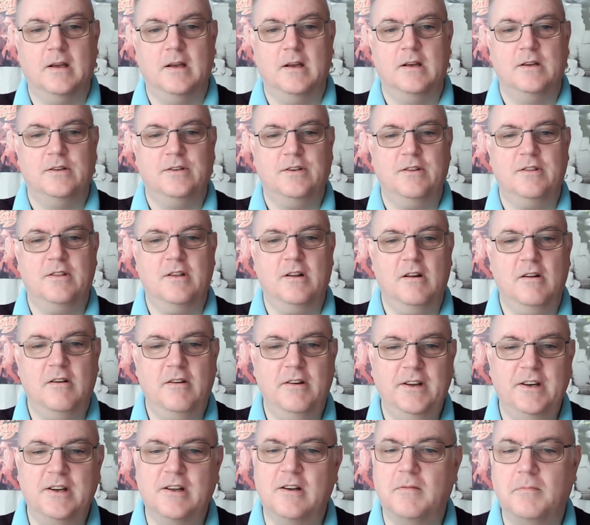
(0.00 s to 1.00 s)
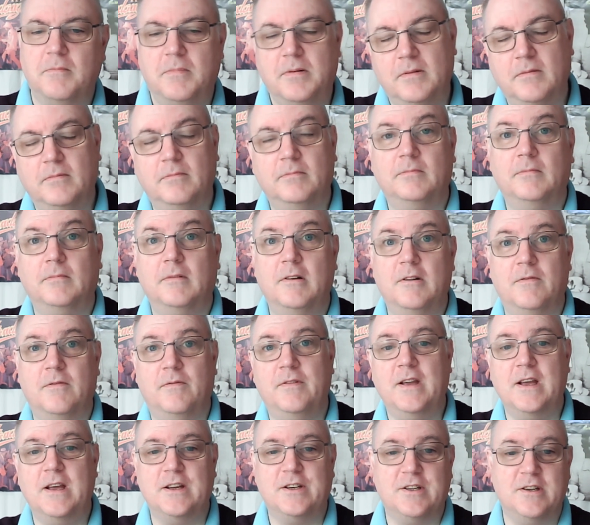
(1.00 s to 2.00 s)
So the lineup of
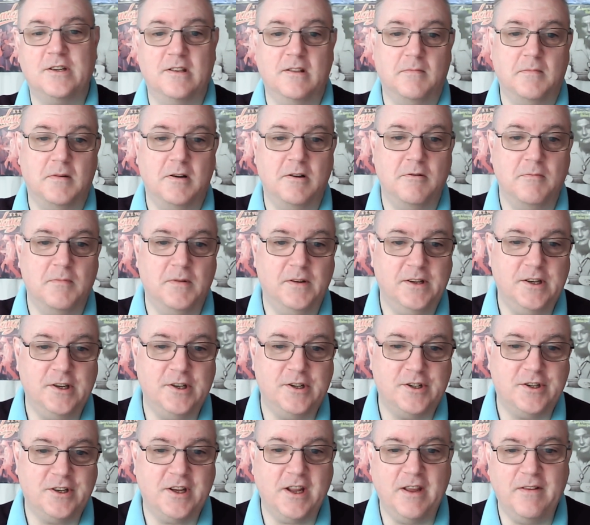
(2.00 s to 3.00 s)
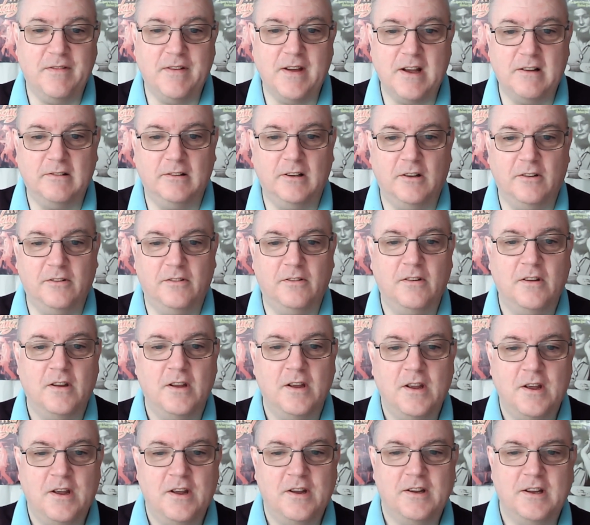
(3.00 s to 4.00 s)
Yes at the moment is Steve Hallon,
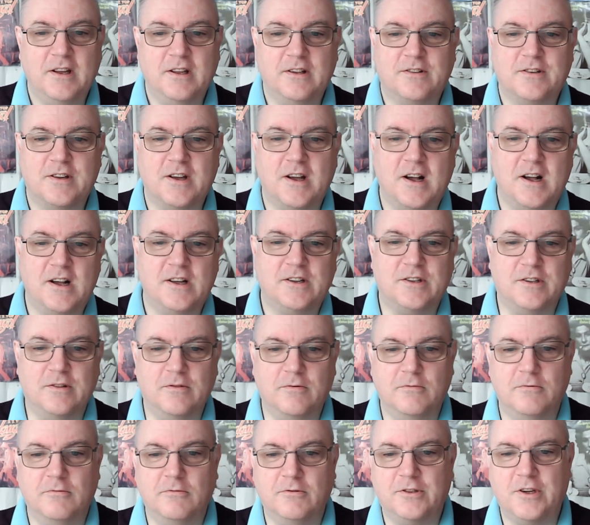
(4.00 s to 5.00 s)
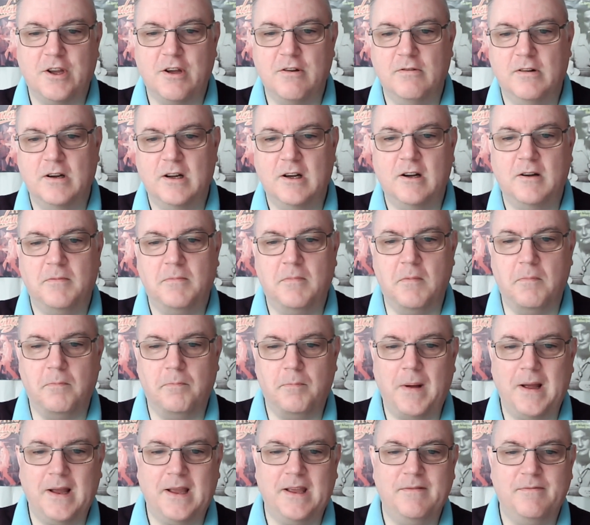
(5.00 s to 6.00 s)
guitars and auto harp and
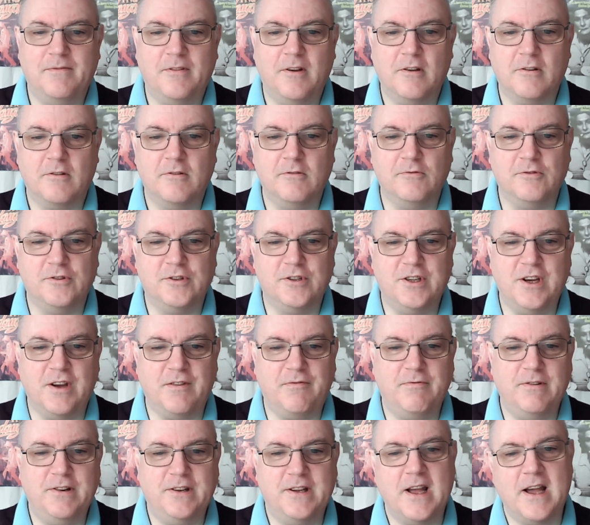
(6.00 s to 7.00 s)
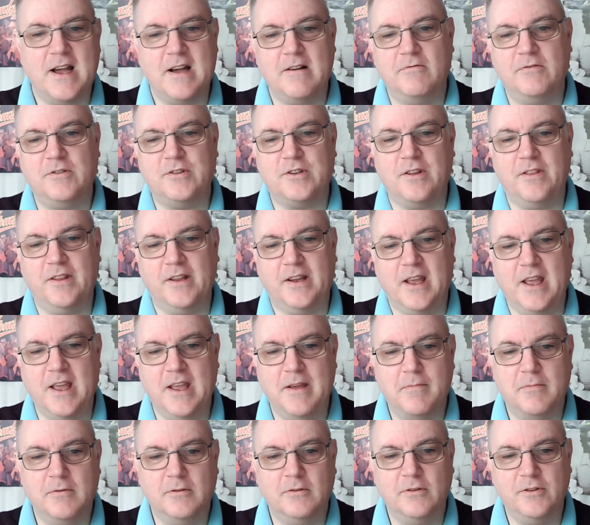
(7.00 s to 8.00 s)
backing vocals, Jeffrey Downs on the
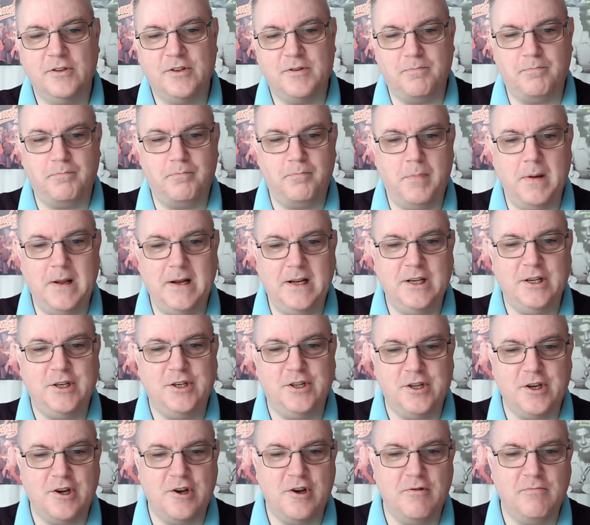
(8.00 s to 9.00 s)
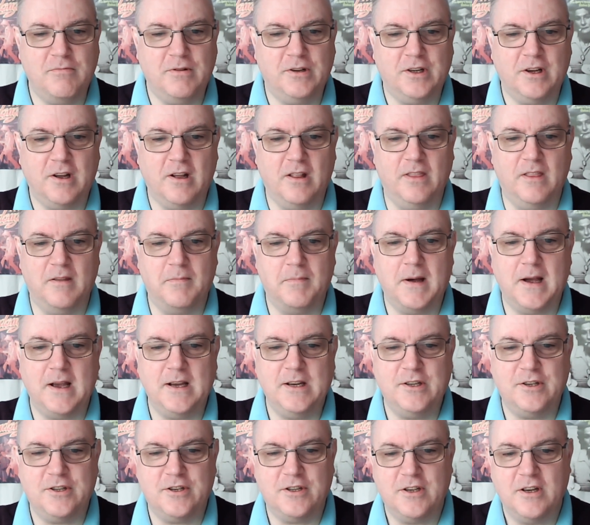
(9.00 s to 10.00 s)
keyboards, Billy Sherwood on the
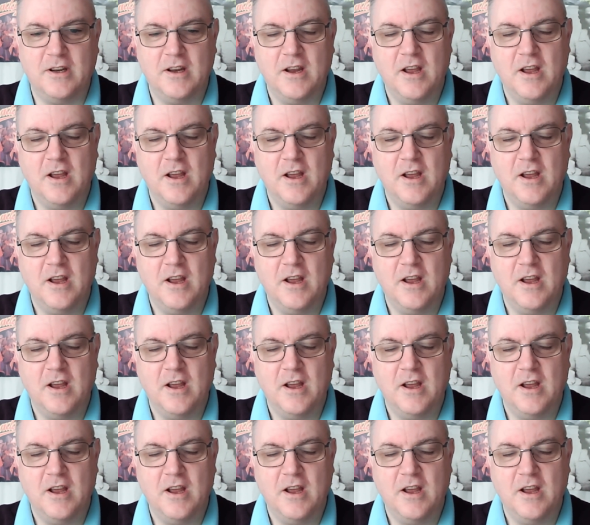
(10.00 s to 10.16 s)
bass,